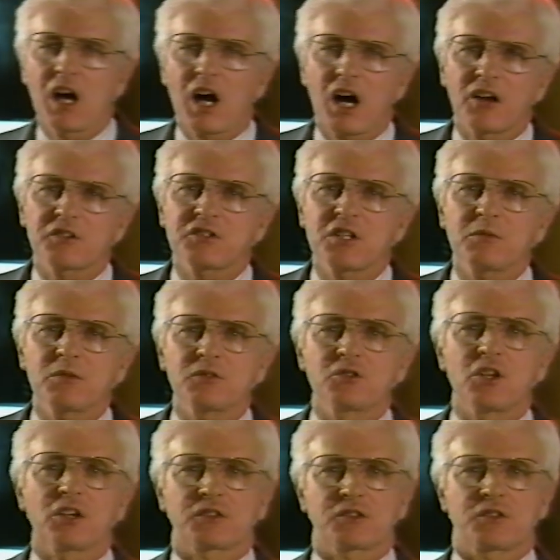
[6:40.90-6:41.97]
our team of
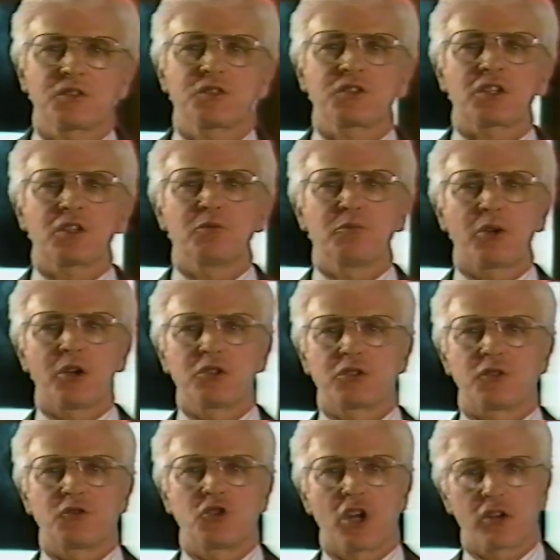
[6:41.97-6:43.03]
doctors,
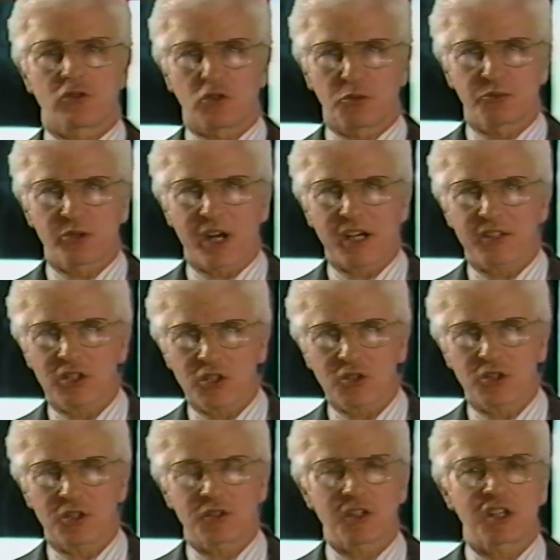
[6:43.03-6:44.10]
composed of general
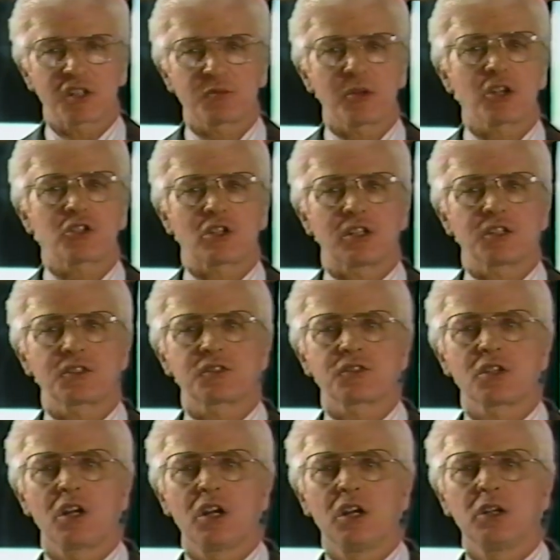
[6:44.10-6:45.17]
practitioners and
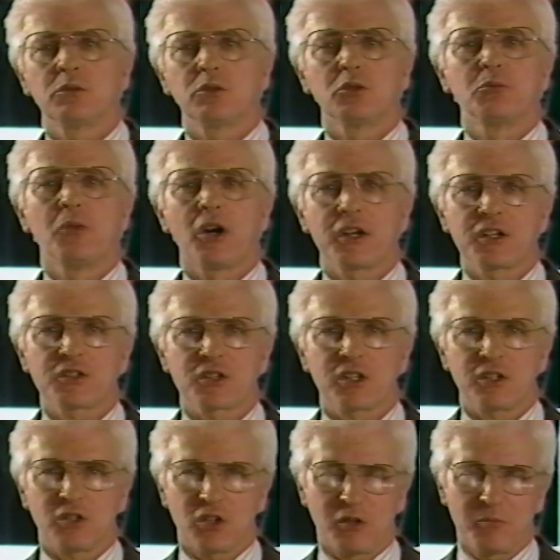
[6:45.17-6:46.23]
specialists, will
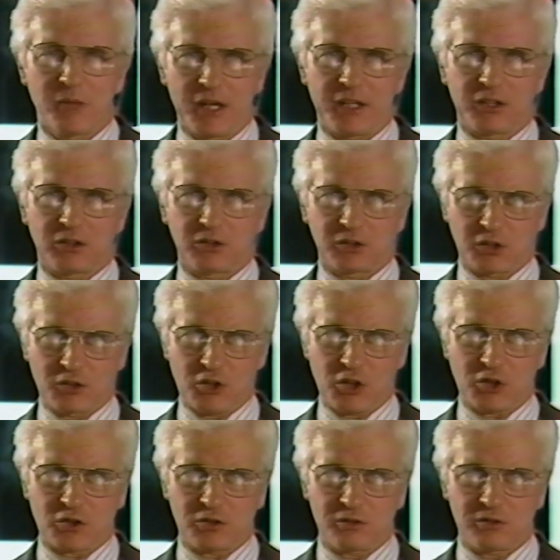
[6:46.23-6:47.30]
monitor your medical
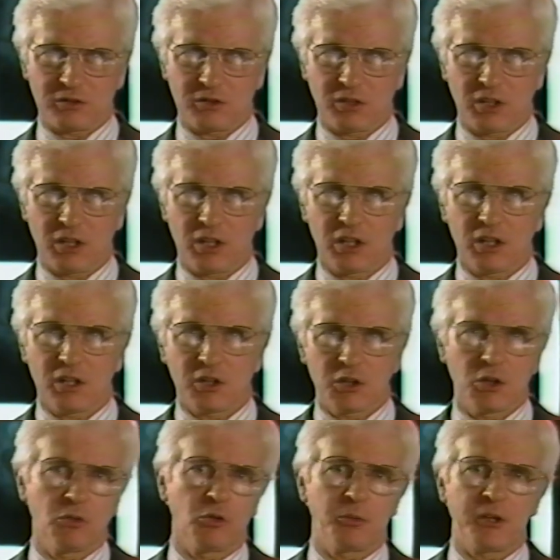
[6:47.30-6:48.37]
condition.
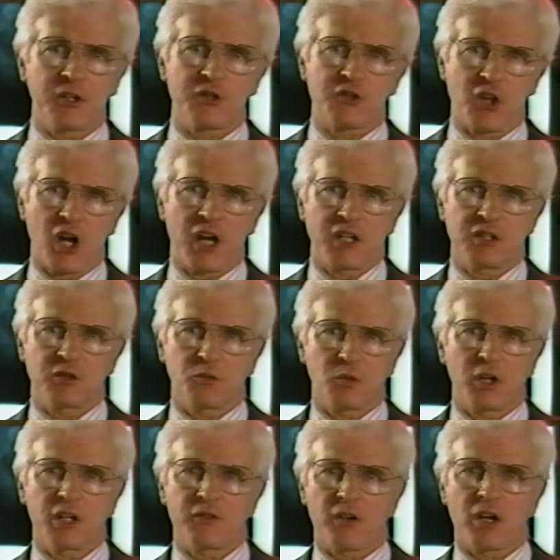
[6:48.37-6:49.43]
You will be assigned
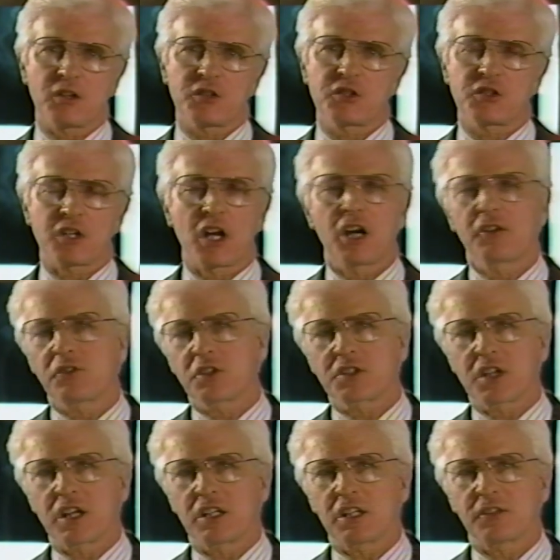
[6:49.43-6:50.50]
one of our staff
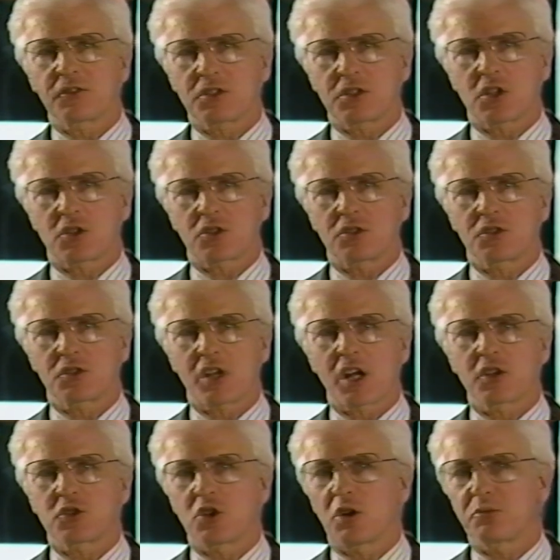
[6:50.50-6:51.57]
attending physicians
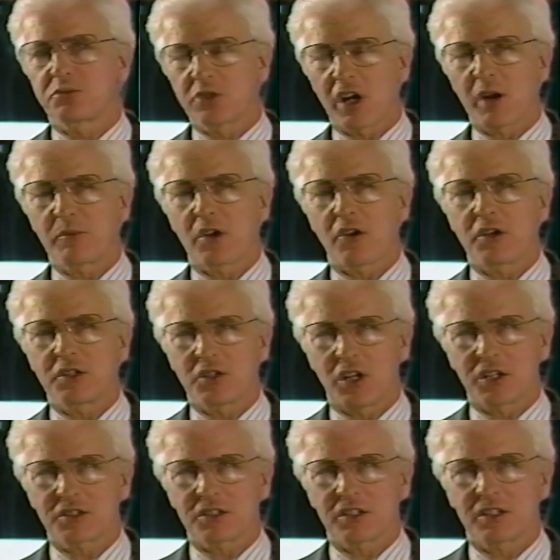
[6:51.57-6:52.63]
as your primary
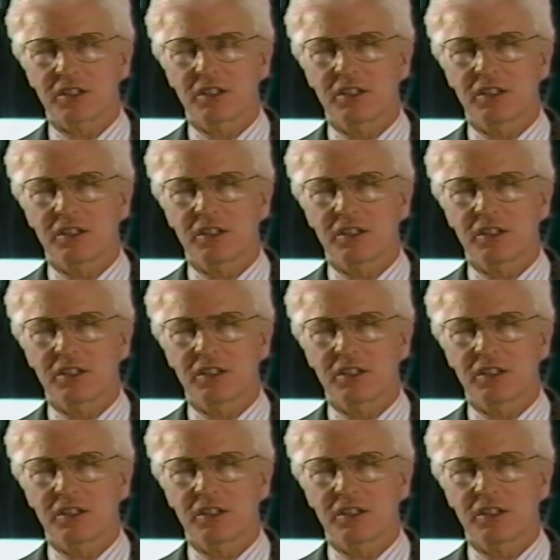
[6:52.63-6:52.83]
doctor.